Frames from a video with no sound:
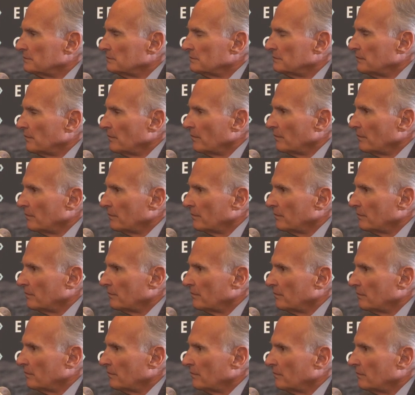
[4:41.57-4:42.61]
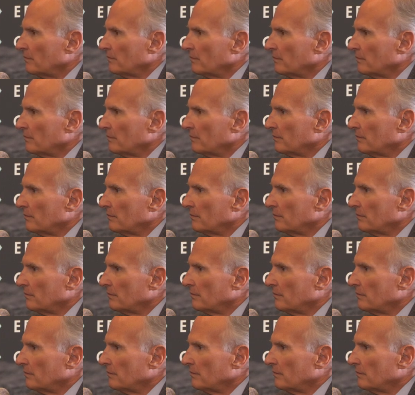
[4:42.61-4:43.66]

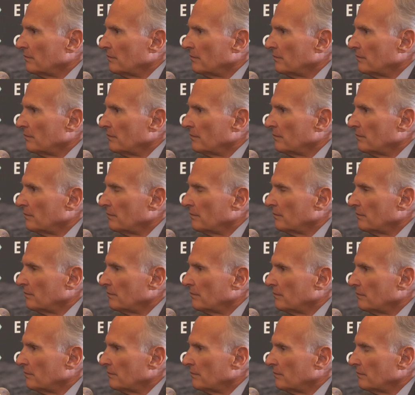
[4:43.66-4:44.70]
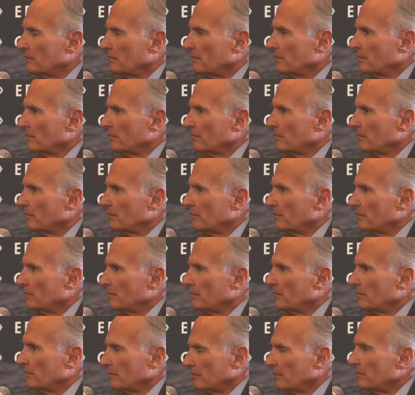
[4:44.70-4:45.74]

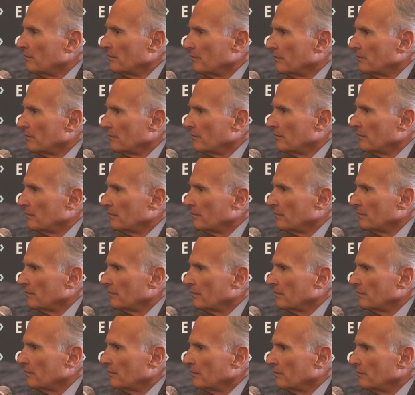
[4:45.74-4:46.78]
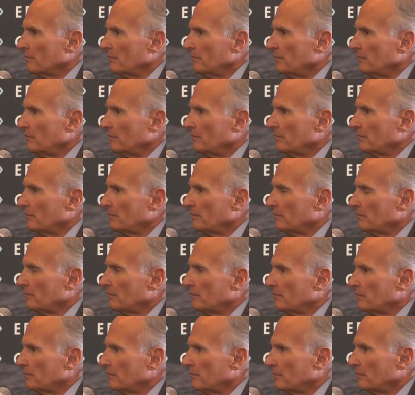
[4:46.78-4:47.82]

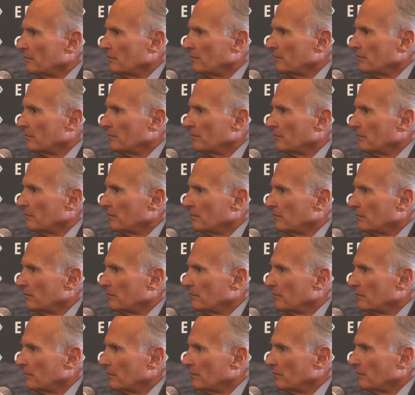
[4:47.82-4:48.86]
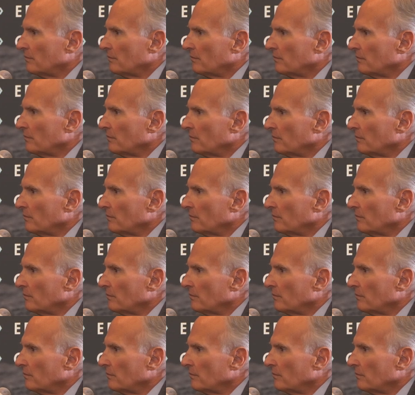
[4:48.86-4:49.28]
No words are spoken by the person on screen.